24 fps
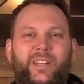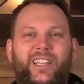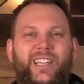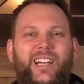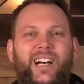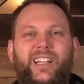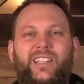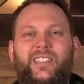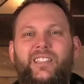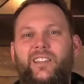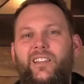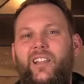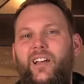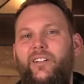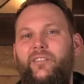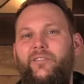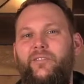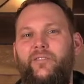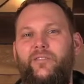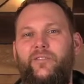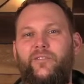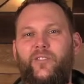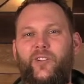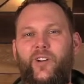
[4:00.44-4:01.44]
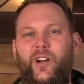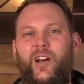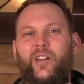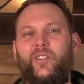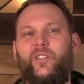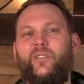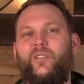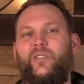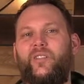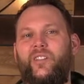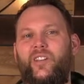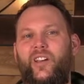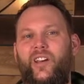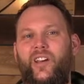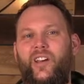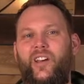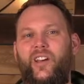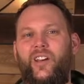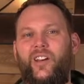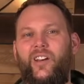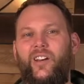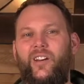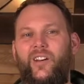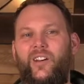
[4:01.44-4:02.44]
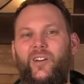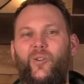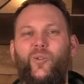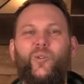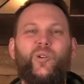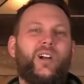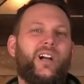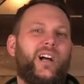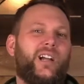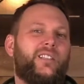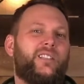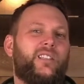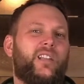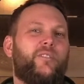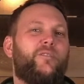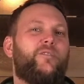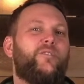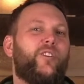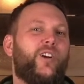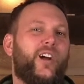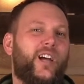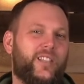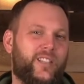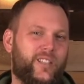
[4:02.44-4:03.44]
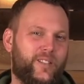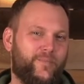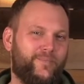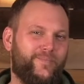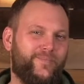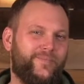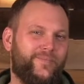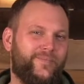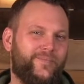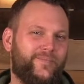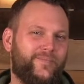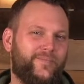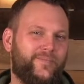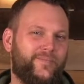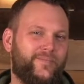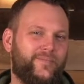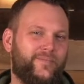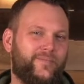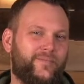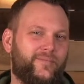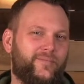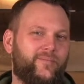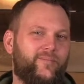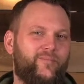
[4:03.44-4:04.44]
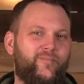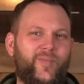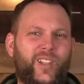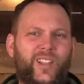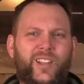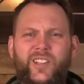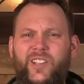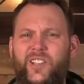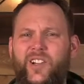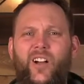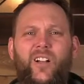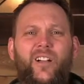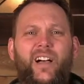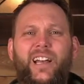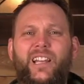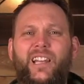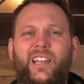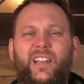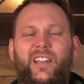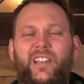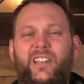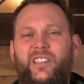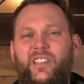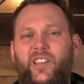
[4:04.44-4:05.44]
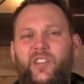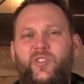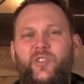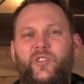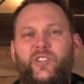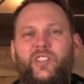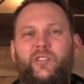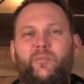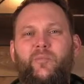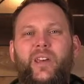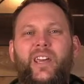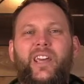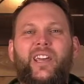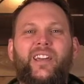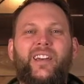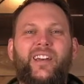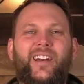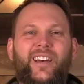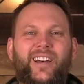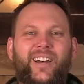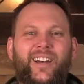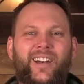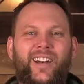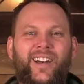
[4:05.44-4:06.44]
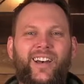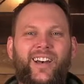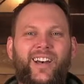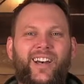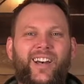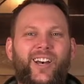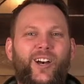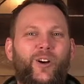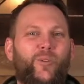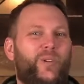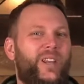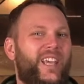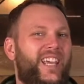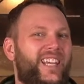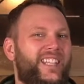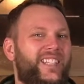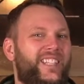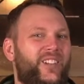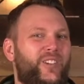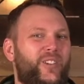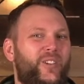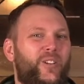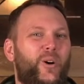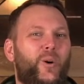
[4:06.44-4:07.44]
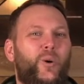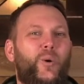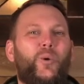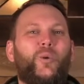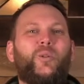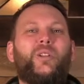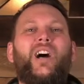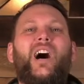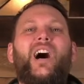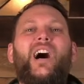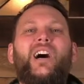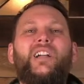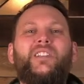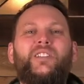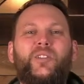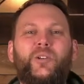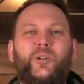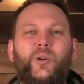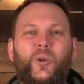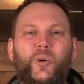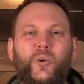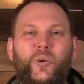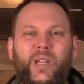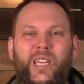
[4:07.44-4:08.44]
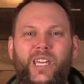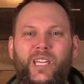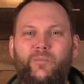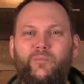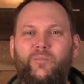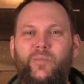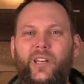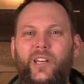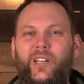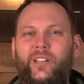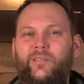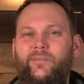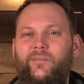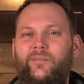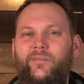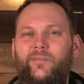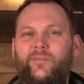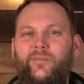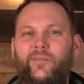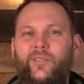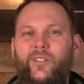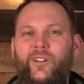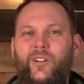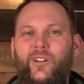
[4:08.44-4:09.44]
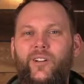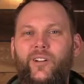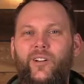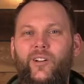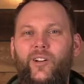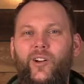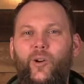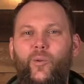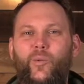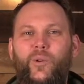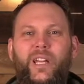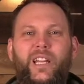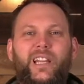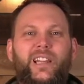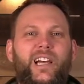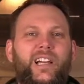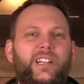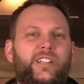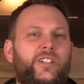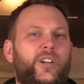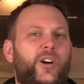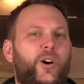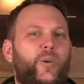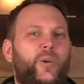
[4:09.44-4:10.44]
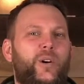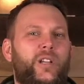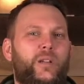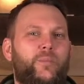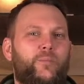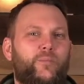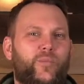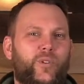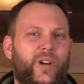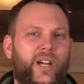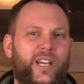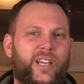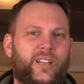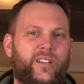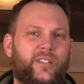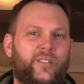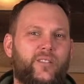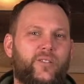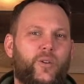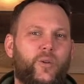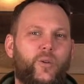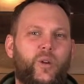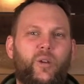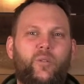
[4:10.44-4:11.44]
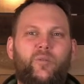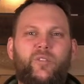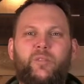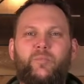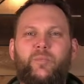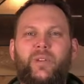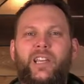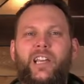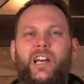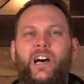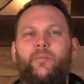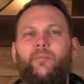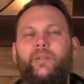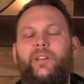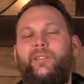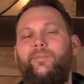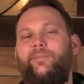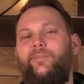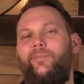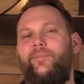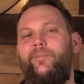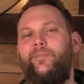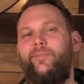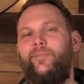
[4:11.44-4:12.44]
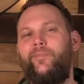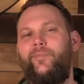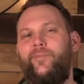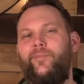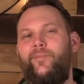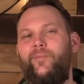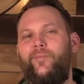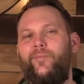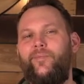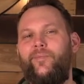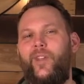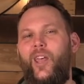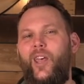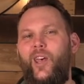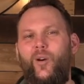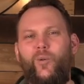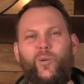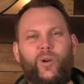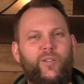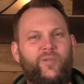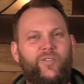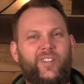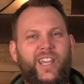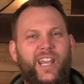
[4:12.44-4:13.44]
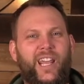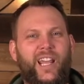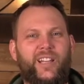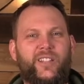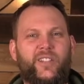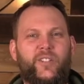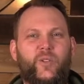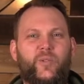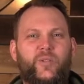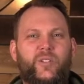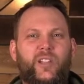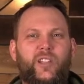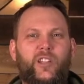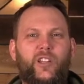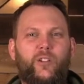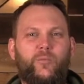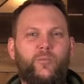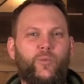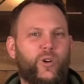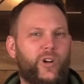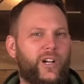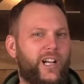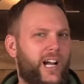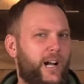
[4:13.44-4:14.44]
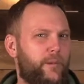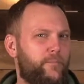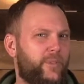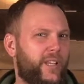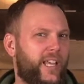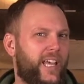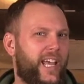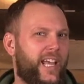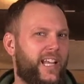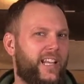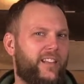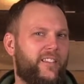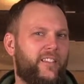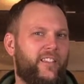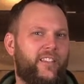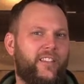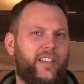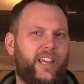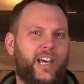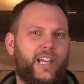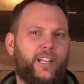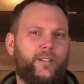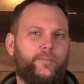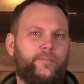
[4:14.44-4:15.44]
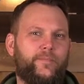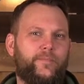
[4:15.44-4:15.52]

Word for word: God's love for others or God's love for us. Saul had a decision to make. Would he continue to hold on to who he'd been, or would he let go and embrace who he was becoming? What if the answer is a little more complicated than that?